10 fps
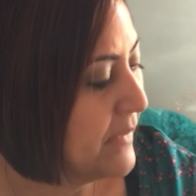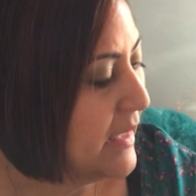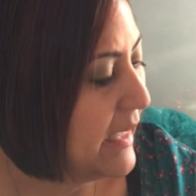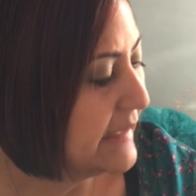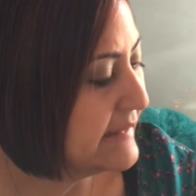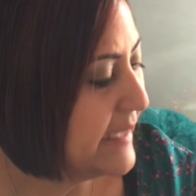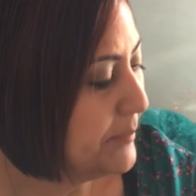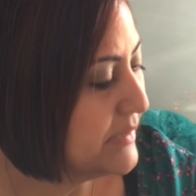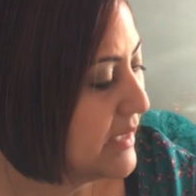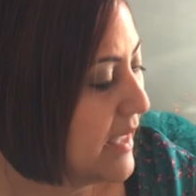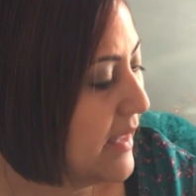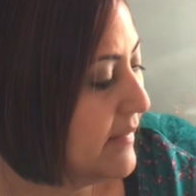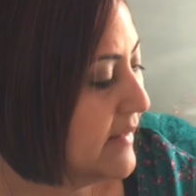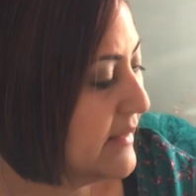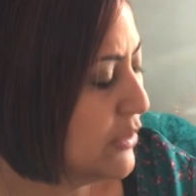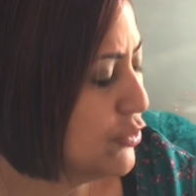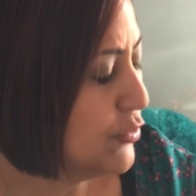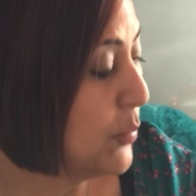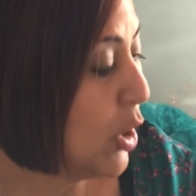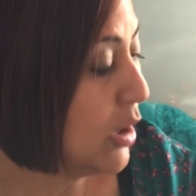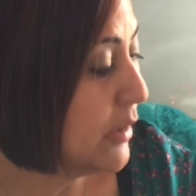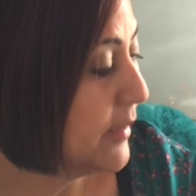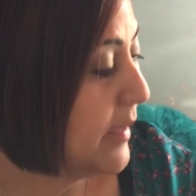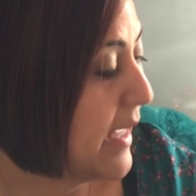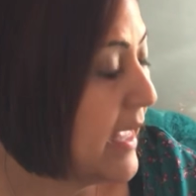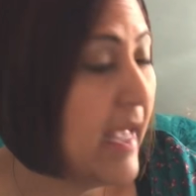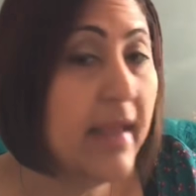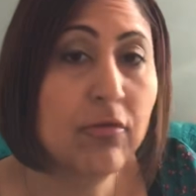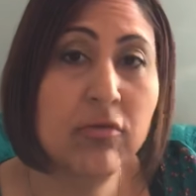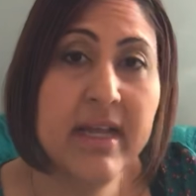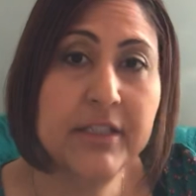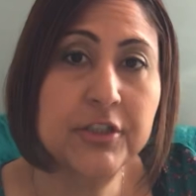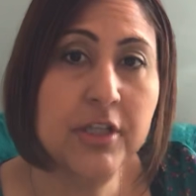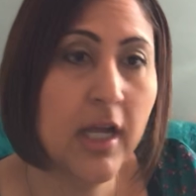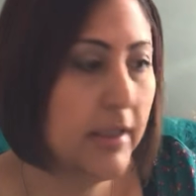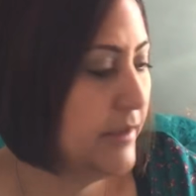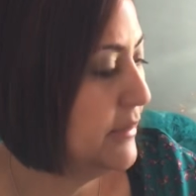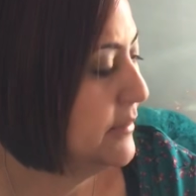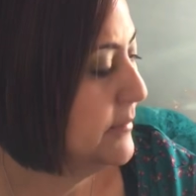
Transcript: except that they're smaller and reddish colored,